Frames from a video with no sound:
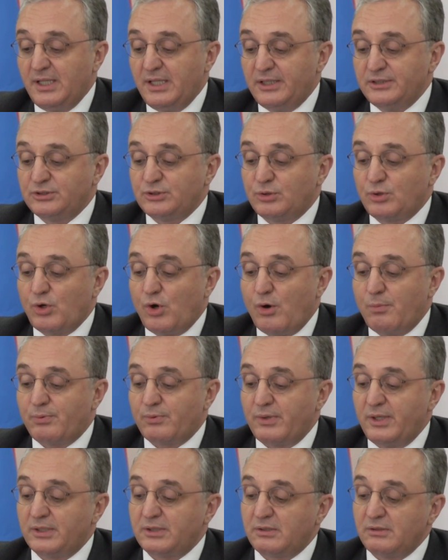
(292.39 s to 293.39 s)
and to
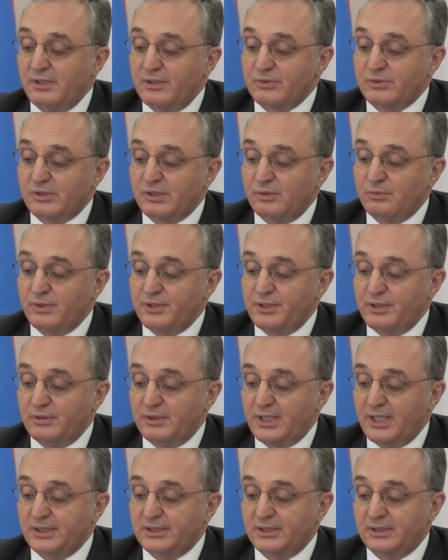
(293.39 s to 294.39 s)
cooperate closely with the
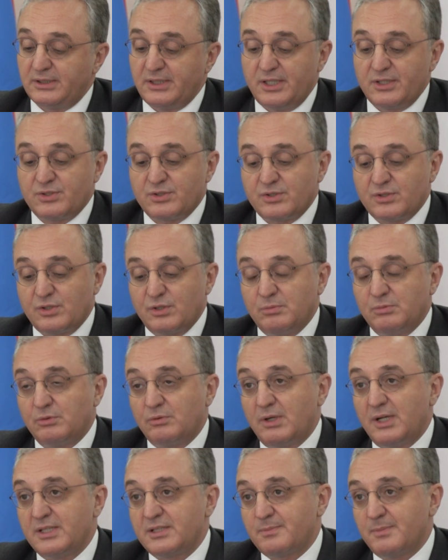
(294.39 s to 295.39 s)
United Nations
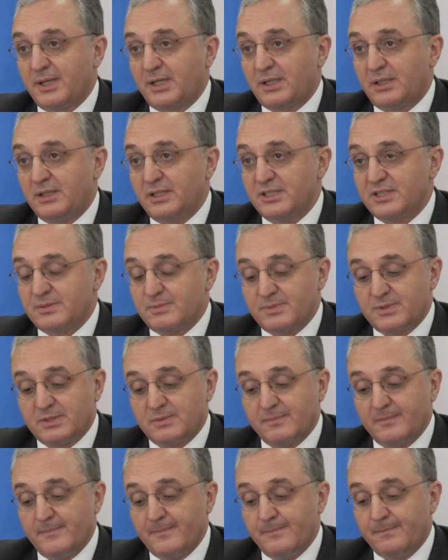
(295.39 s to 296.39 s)
human rights mechanisms.
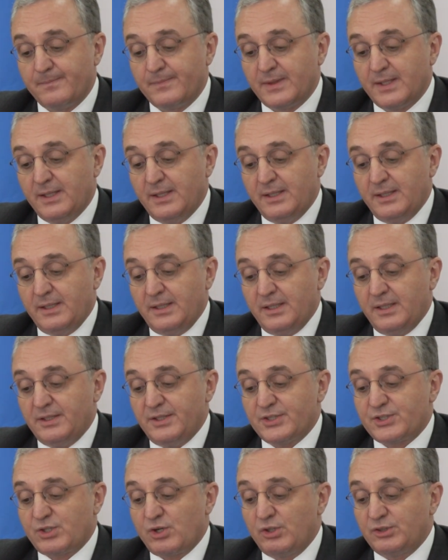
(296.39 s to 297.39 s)
In
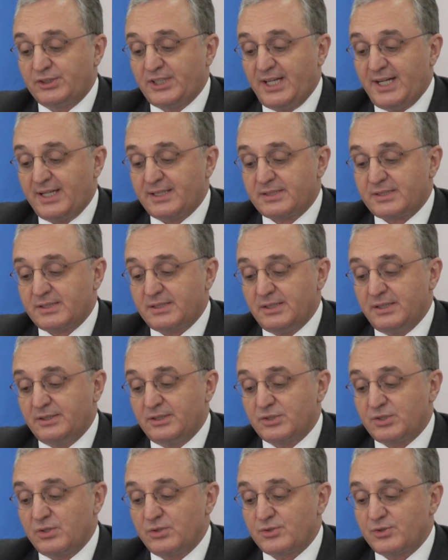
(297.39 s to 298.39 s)
this context, it
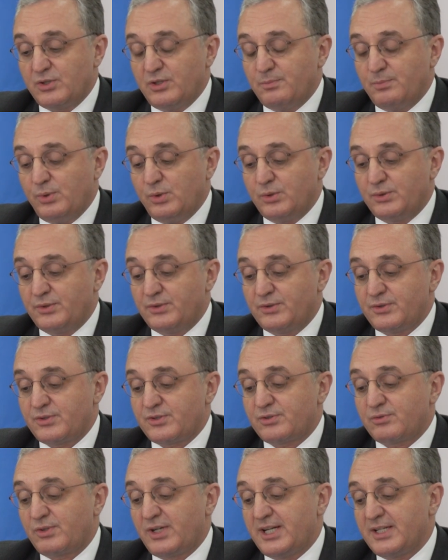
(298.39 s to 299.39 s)
is also important to
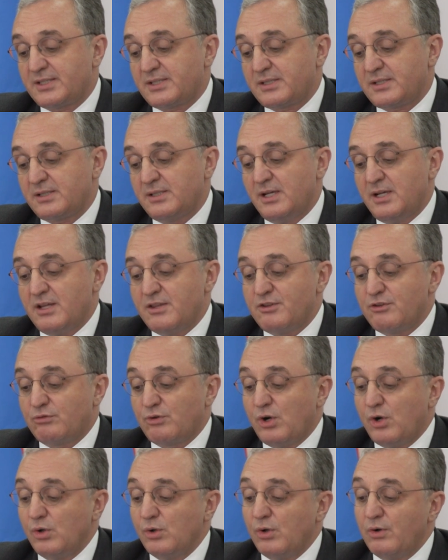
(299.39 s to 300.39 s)
stress the
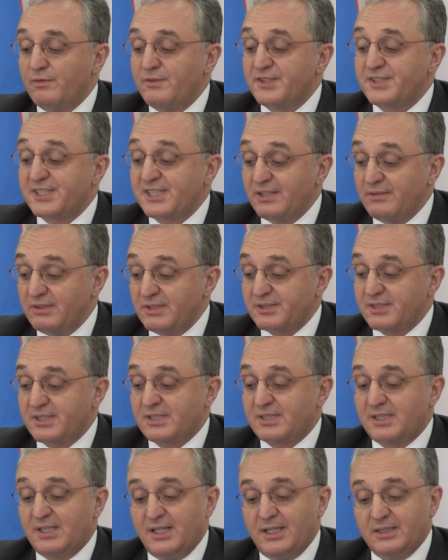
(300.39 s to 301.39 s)
role of the civil
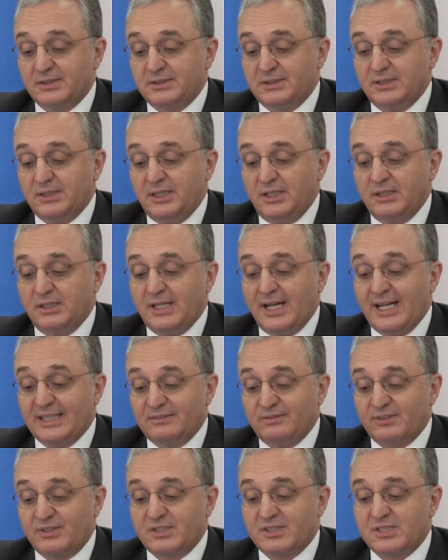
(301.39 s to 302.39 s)
society in
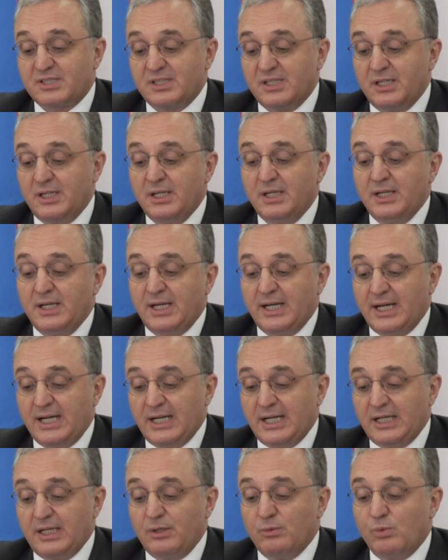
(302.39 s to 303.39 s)
advocacy,
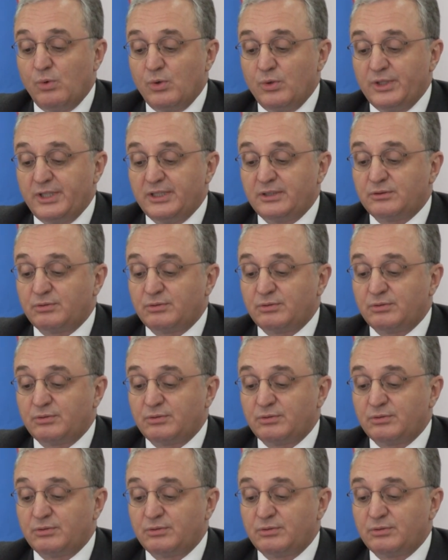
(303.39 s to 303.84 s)
early warning,